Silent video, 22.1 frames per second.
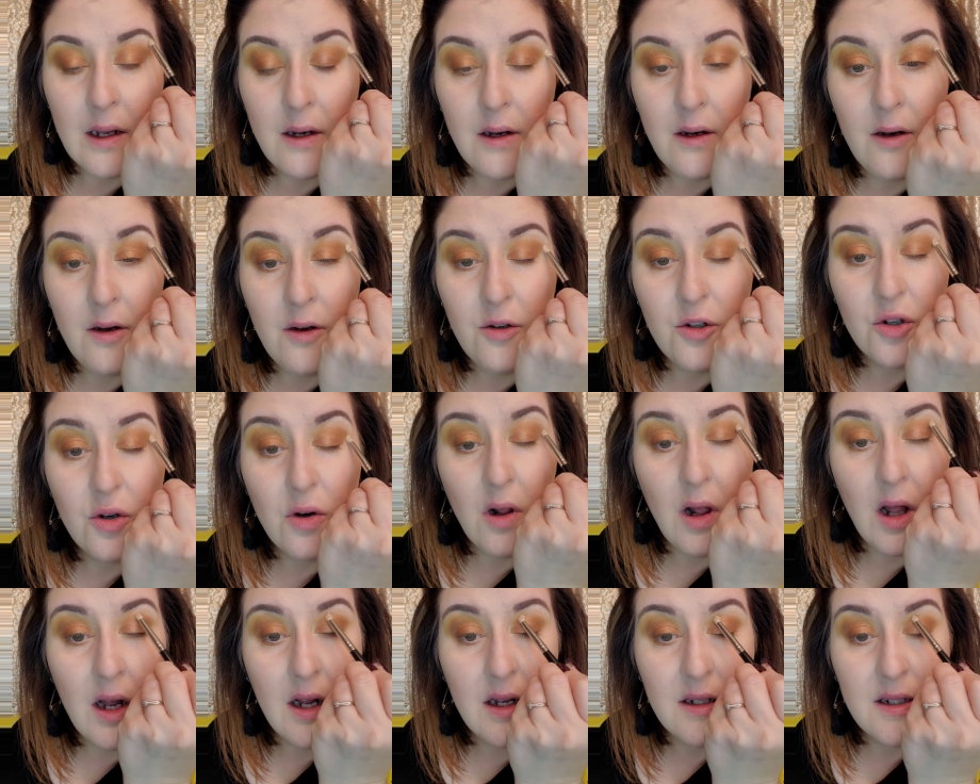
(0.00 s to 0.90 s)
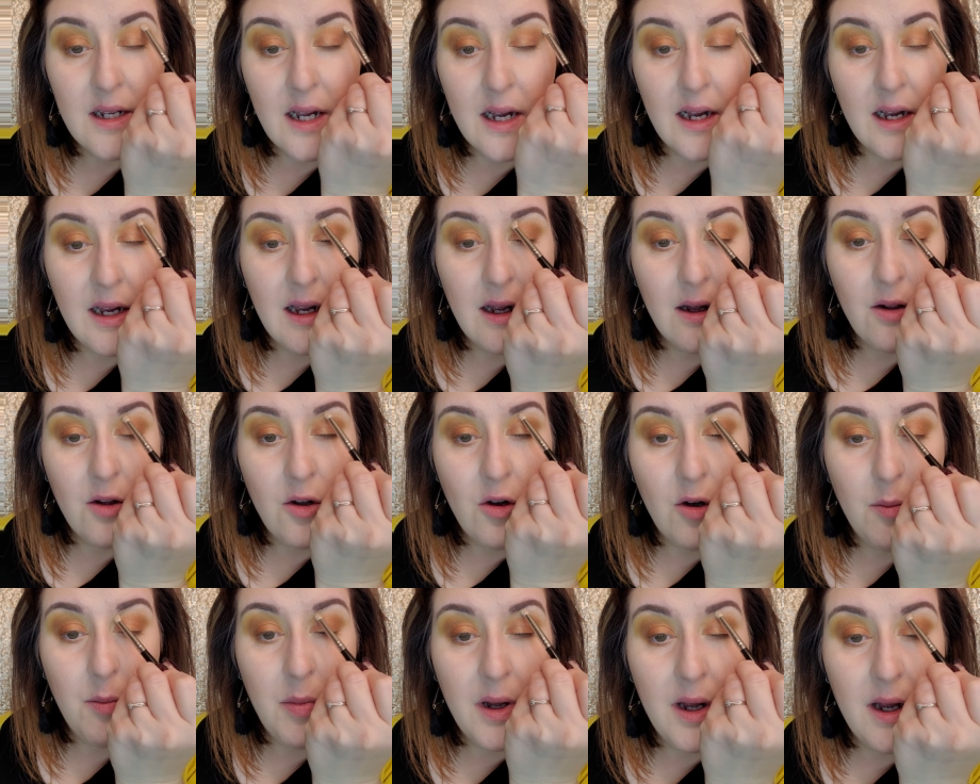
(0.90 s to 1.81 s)
Neutralize that
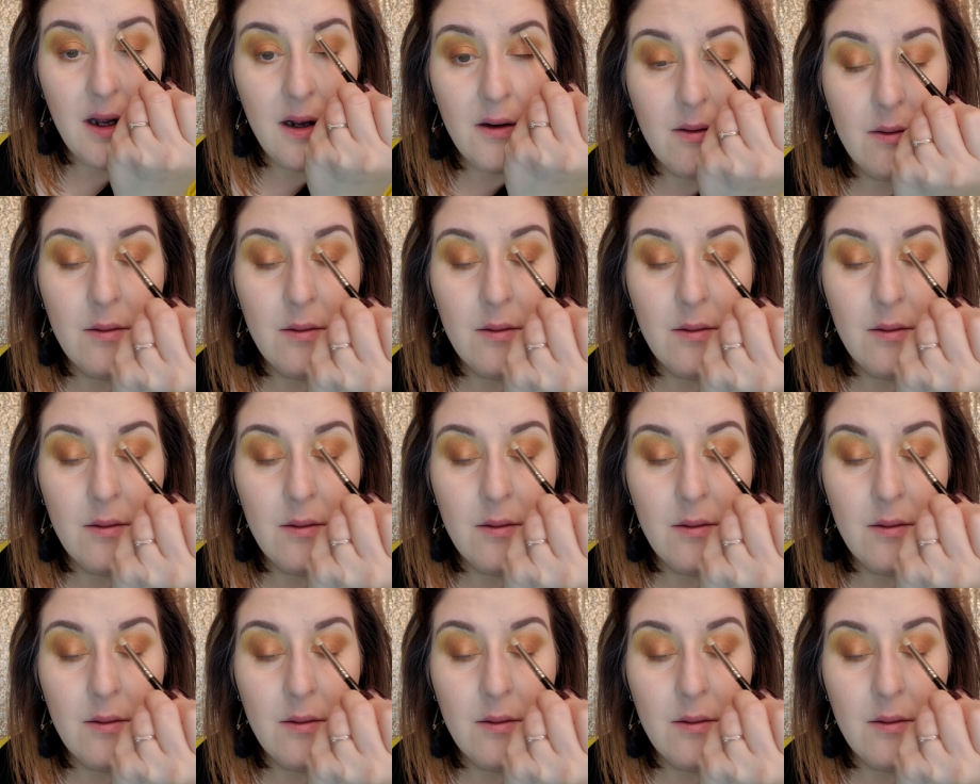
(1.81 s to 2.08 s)
yellow a bit.